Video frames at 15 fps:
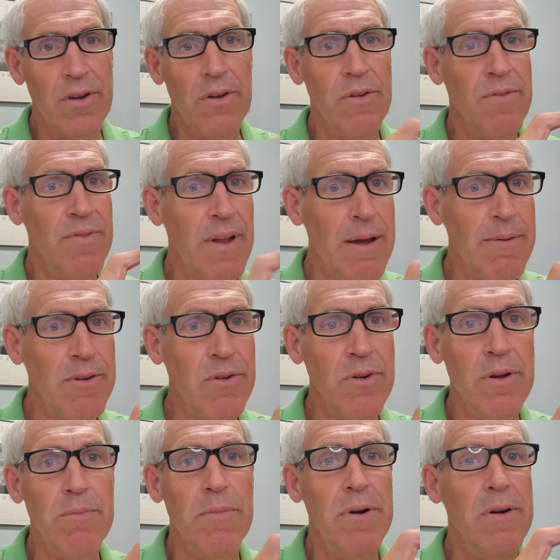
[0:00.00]
our
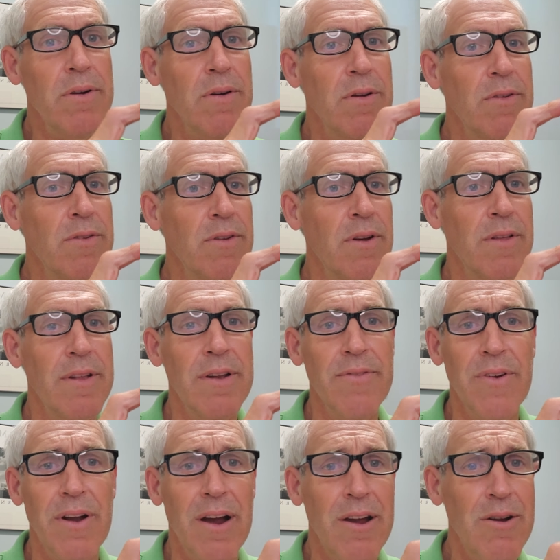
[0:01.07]
inflammatory markers, all the
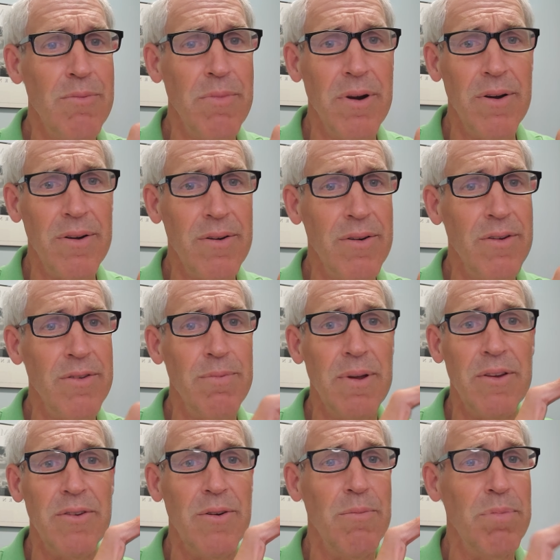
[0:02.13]
different iron markers, make
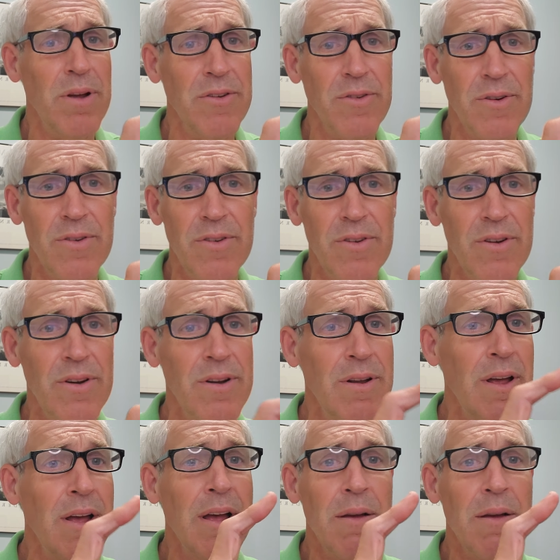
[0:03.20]
sure your blood sugar is good,